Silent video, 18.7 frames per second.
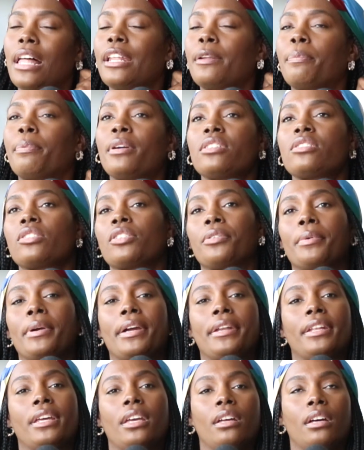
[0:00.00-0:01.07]
of pressure
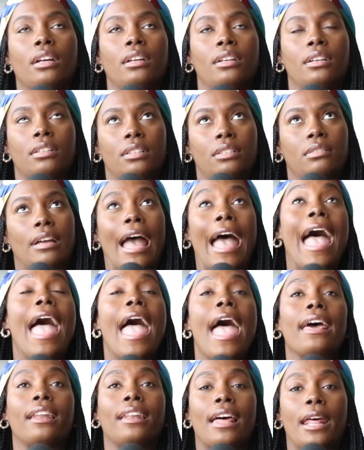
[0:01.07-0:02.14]
around it. I
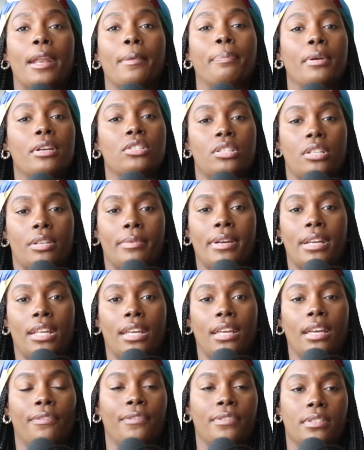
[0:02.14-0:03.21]
had a lot of pressure around
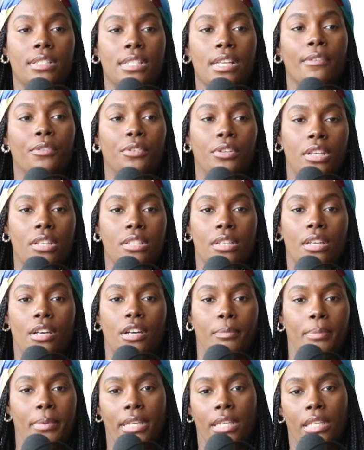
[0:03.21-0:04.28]
it several years
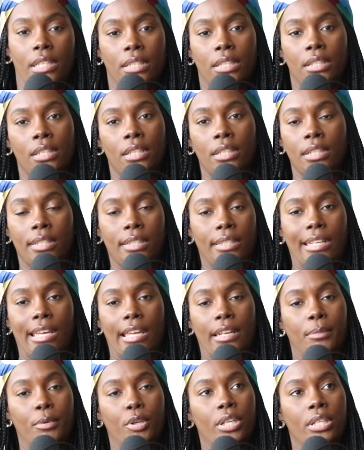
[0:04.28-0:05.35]
ago, but
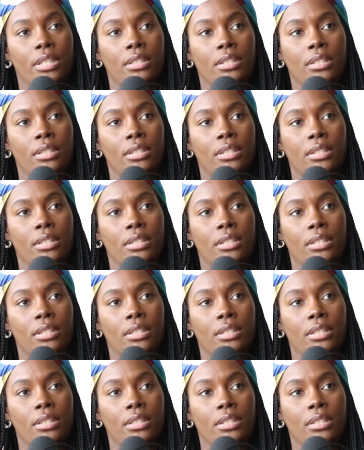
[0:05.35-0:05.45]
not no more.